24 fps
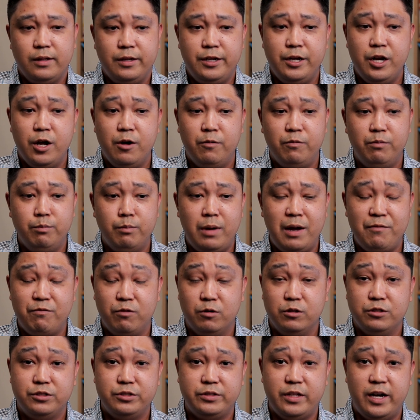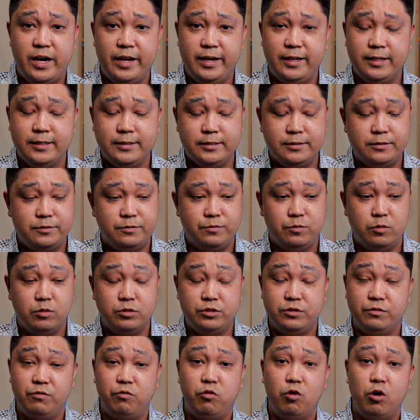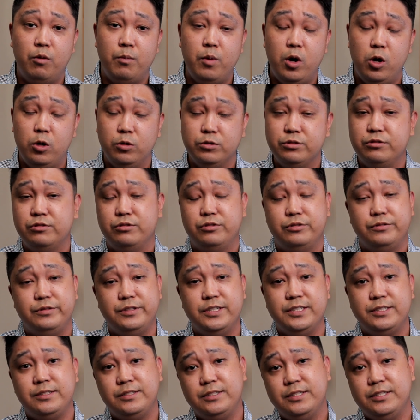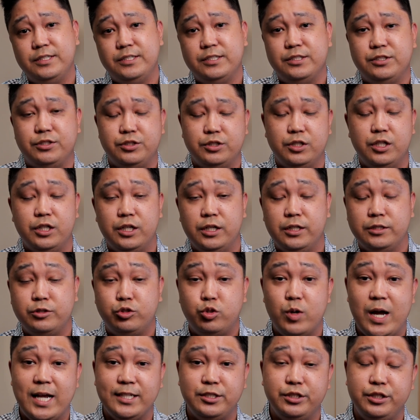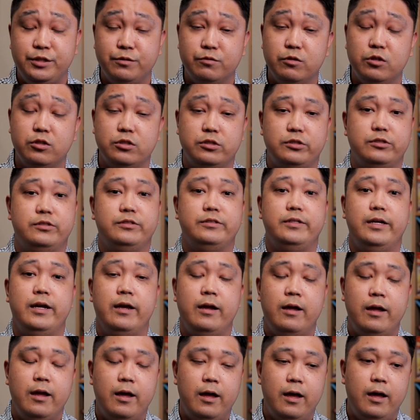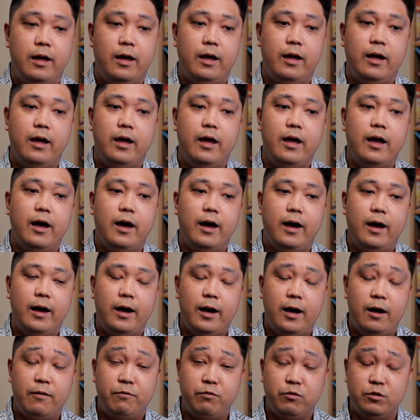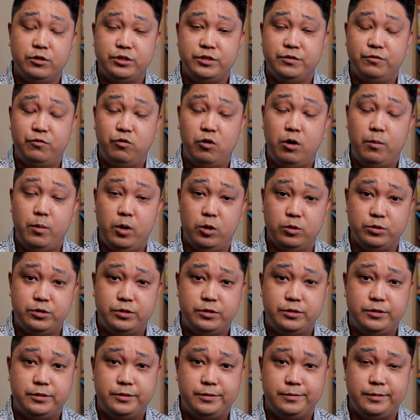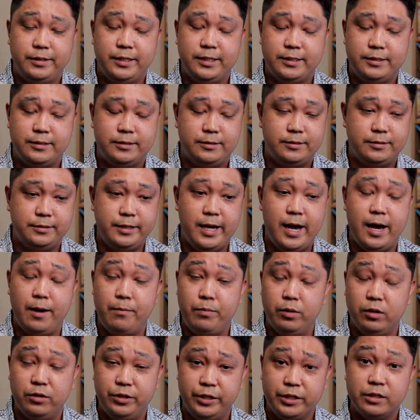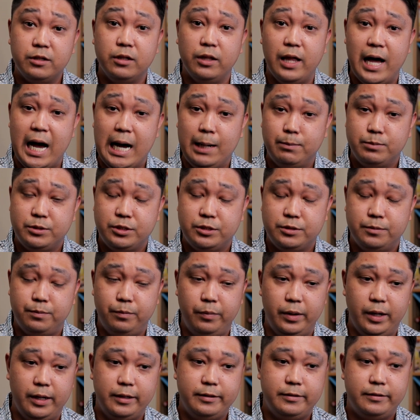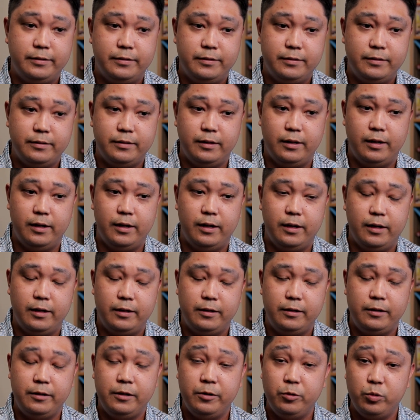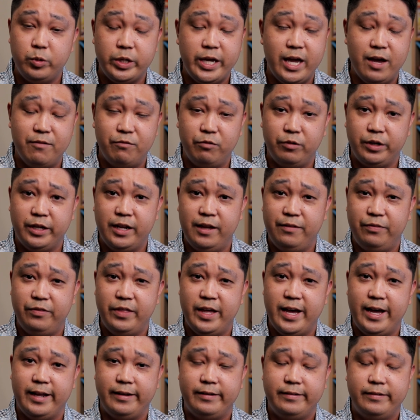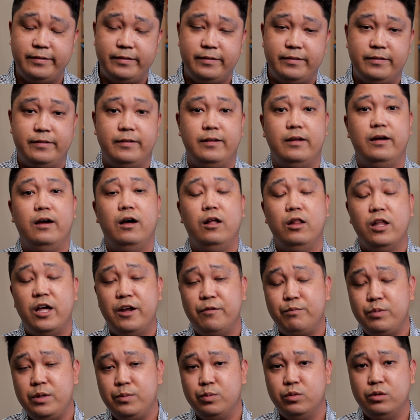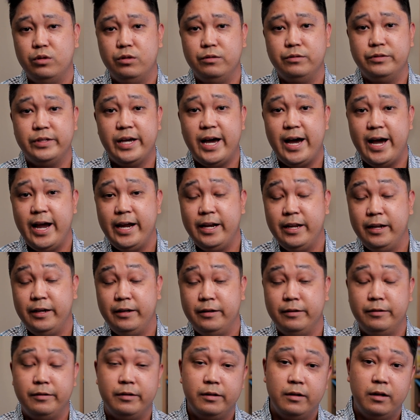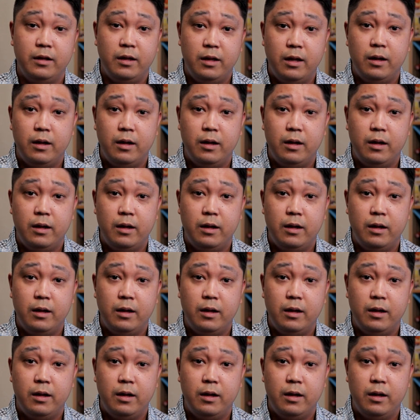you know, my first thought is first and foremost, this is uh, tragedy first. Uh, first and foremost, it's, yeah, building collapse, but uh, you, know, you can't forget that a lot of people died and